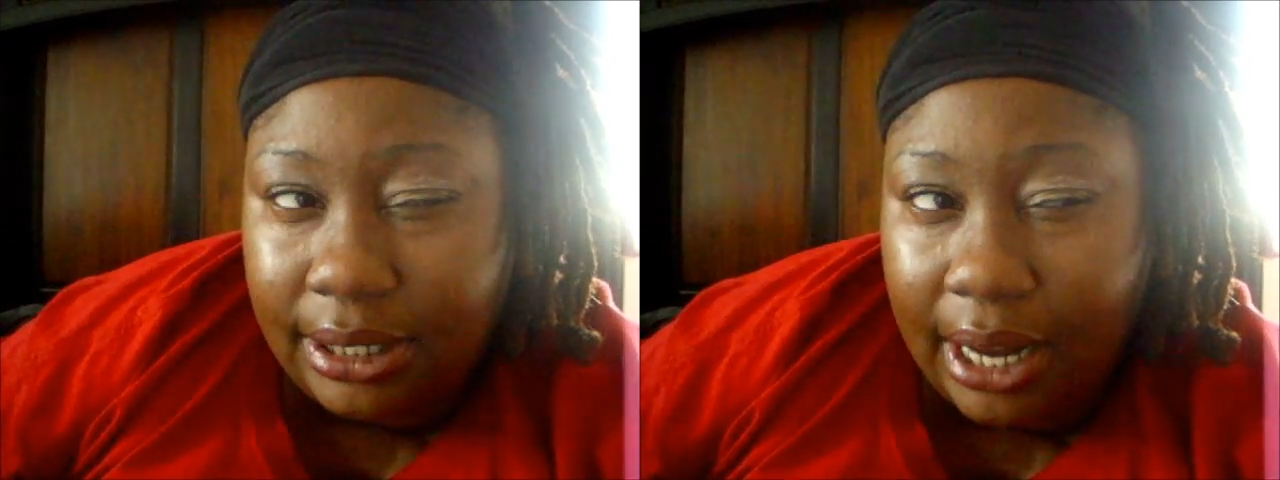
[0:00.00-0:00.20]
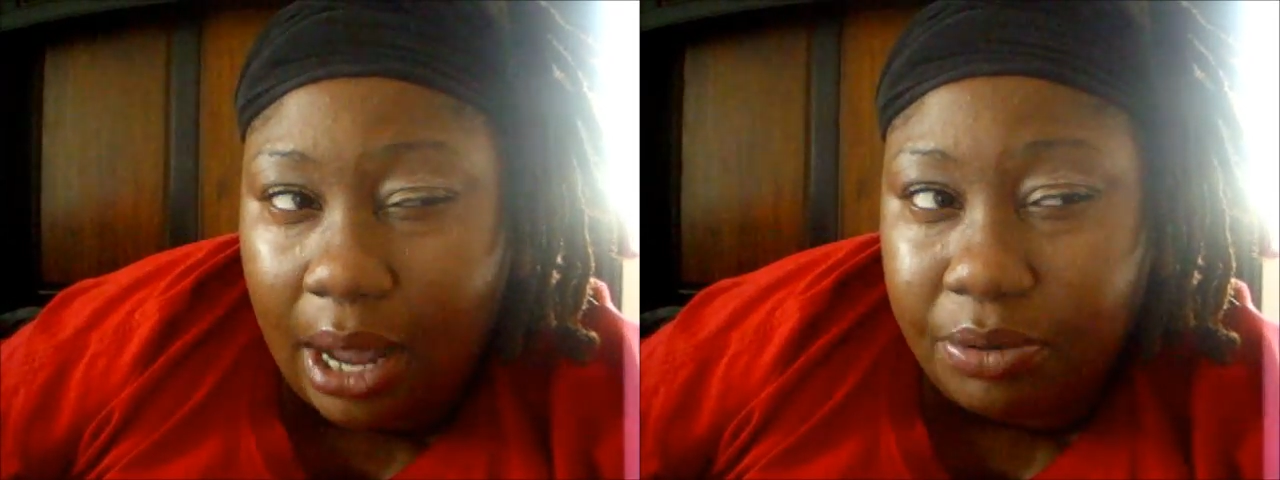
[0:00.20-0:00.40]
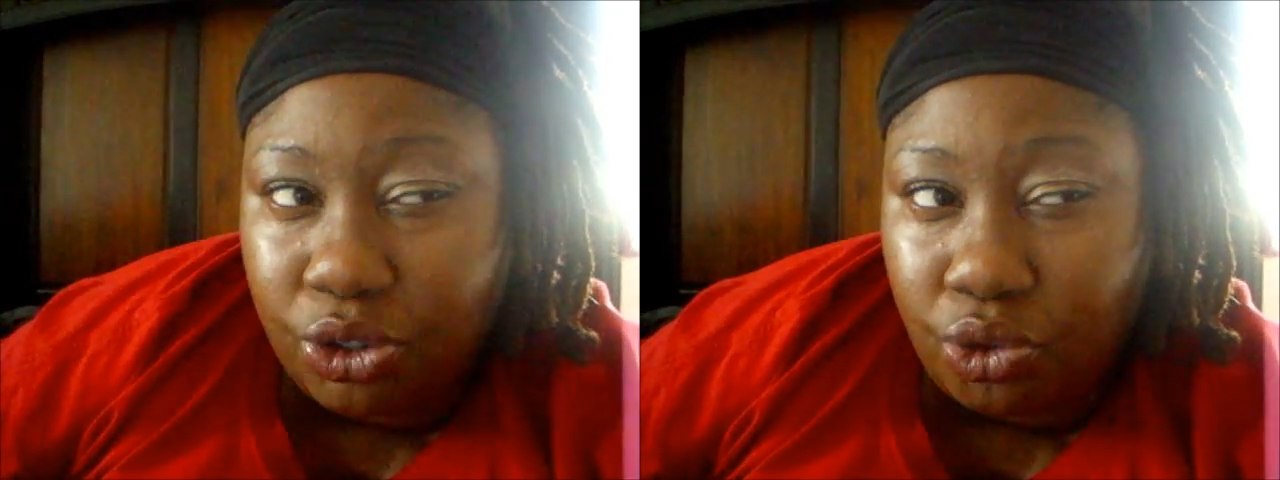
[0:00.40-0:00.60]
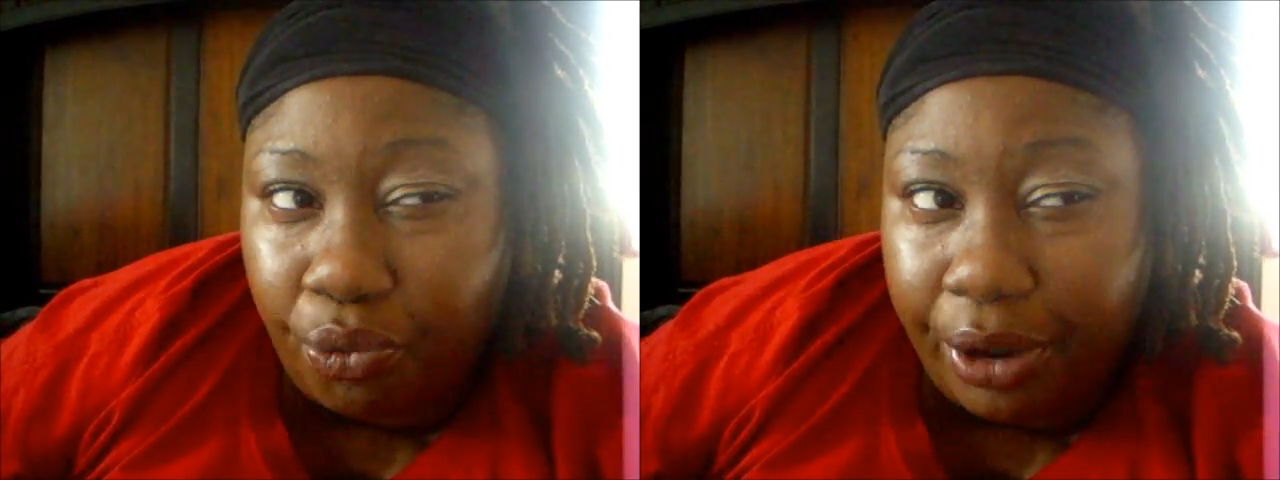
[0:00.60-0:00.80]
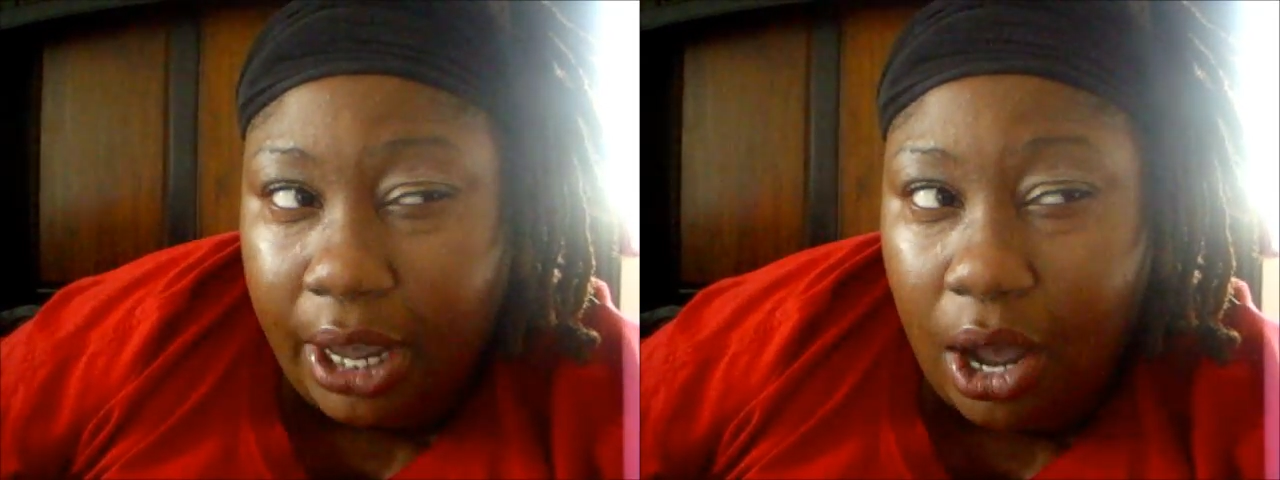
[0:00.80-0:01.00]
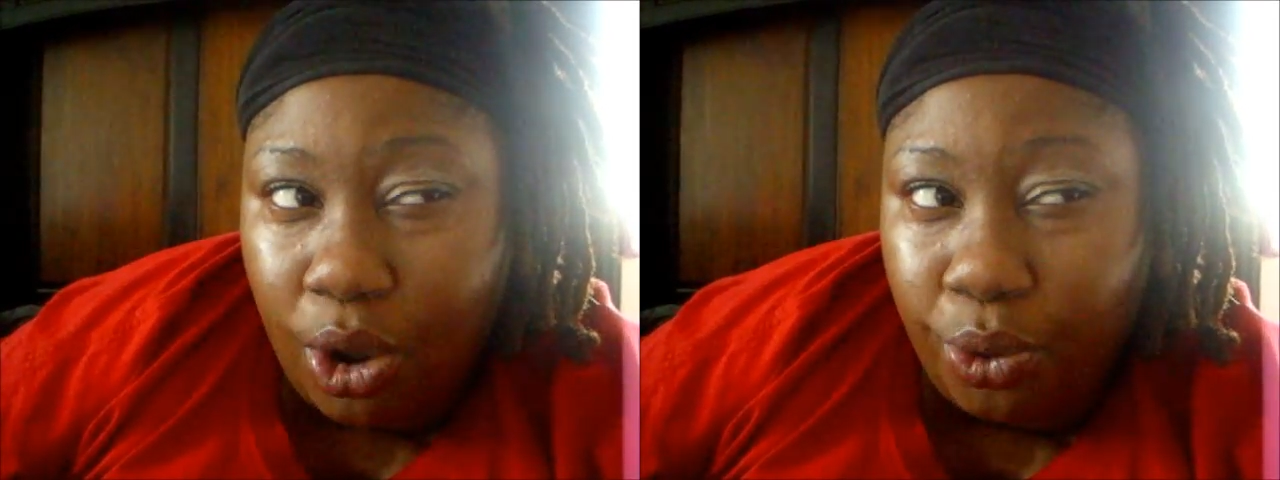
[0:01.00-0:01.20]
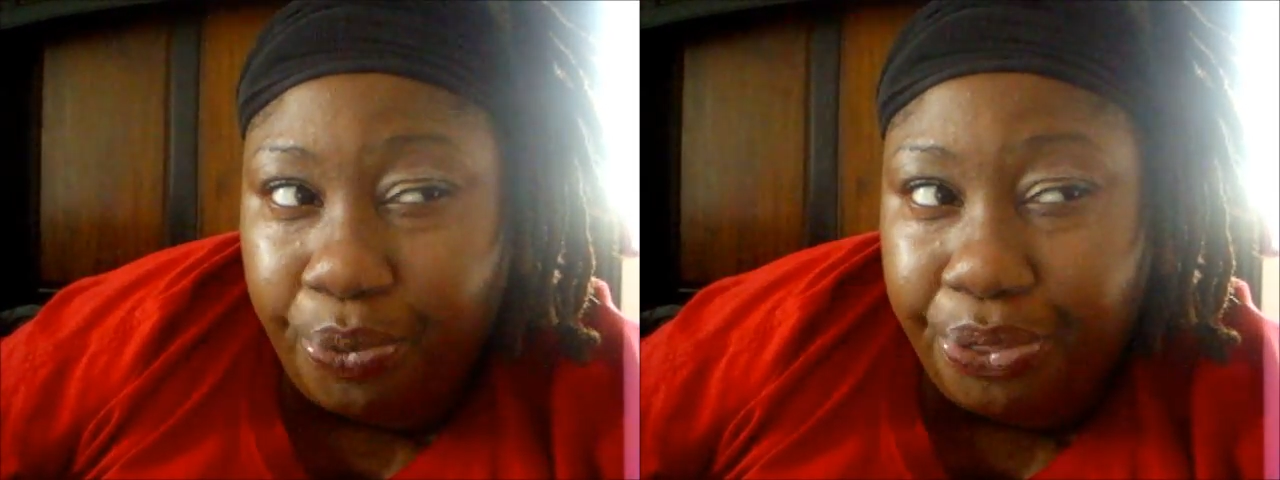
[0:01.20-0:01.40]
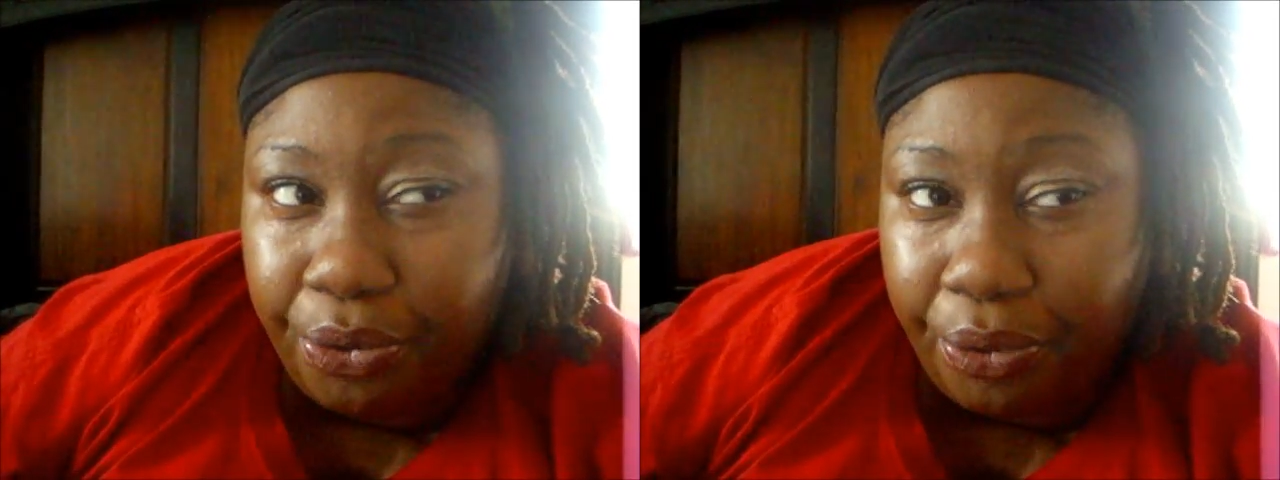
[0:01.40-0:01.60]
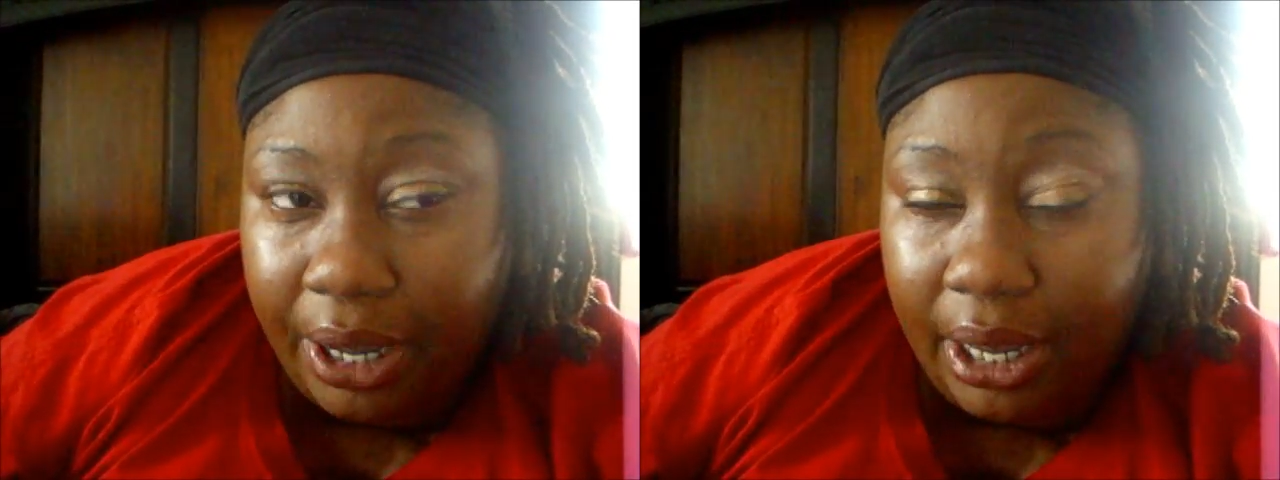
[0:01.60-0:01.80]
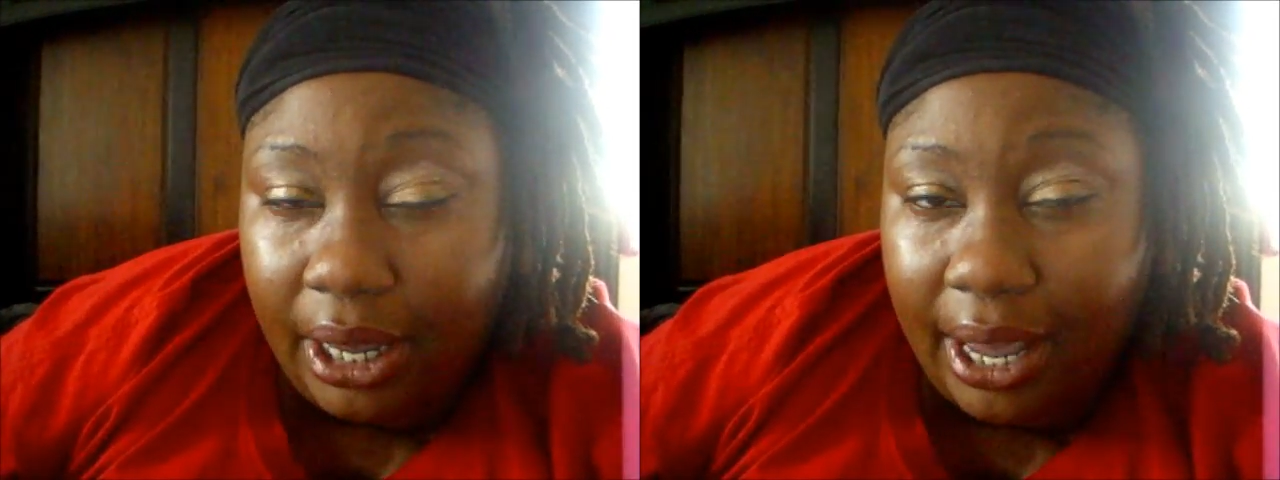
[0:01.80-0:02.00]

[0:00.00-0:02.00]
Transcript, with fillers: said I was 303,